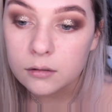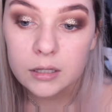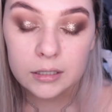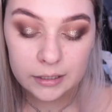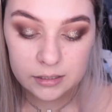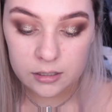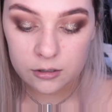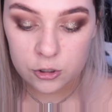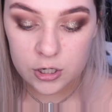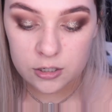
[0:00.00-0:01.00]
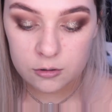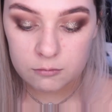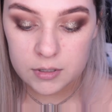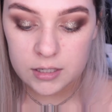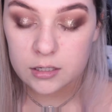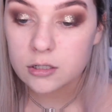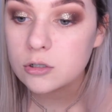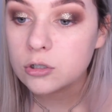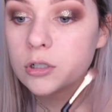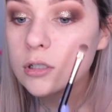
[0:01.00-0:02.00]
the glitter and the shadow meet,
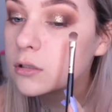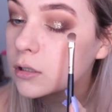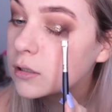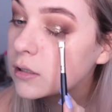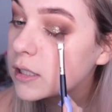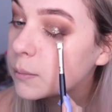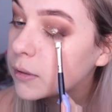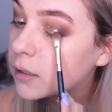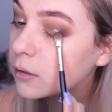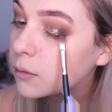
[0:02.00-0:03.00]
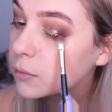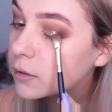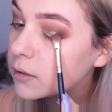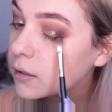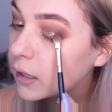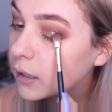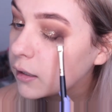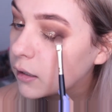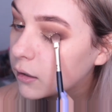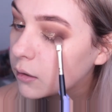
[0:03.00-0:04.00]
just deepen it up the
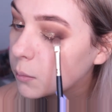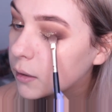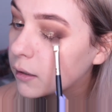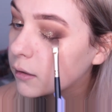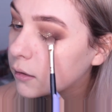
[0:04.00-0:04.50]
tiniest bit.